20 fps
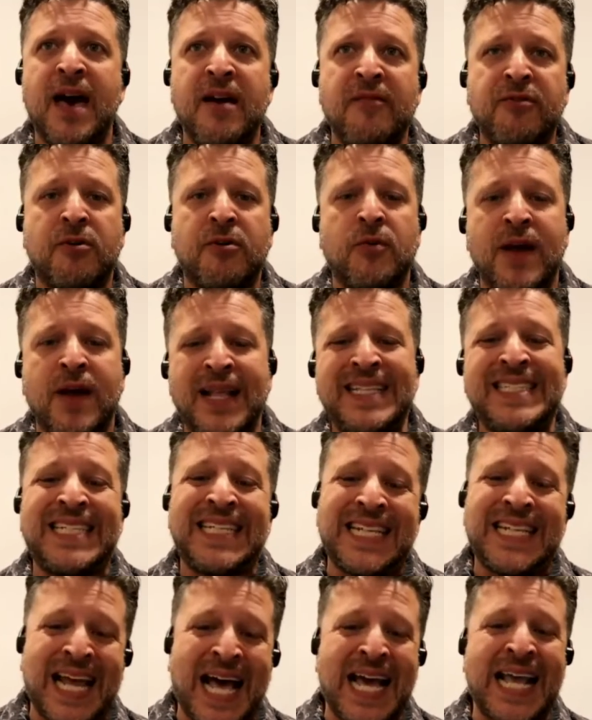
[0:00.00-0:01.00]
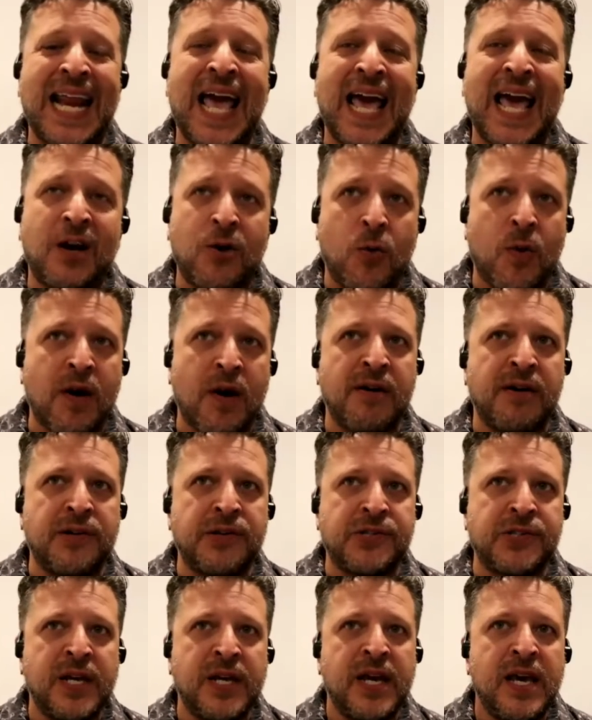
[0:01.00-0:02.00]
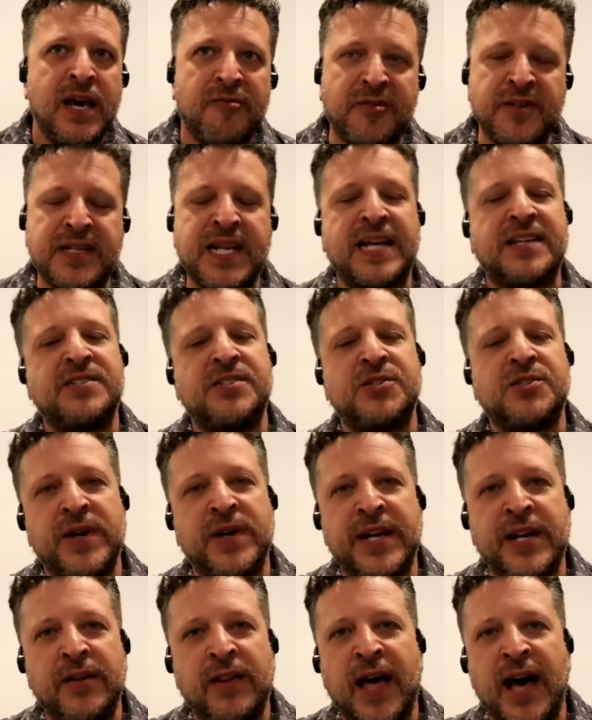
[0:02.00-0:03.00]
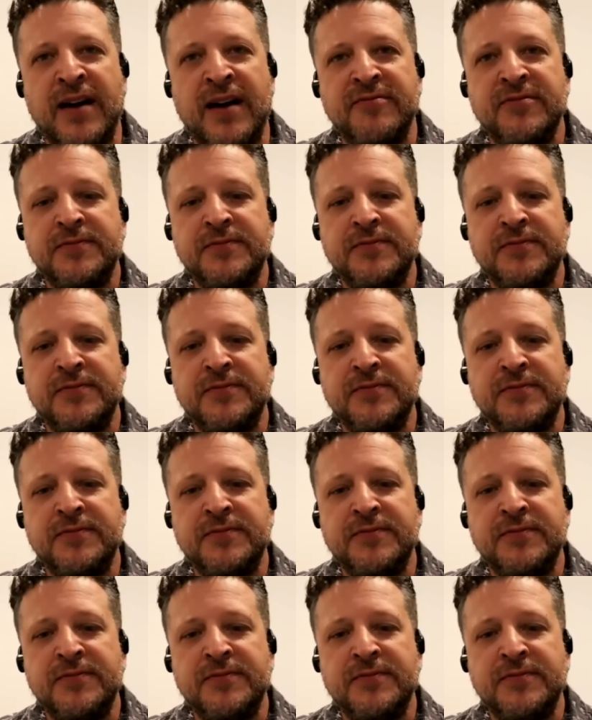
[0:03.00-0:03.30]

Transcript: Everett Wren tonight at Guero's for Texas Radio Live.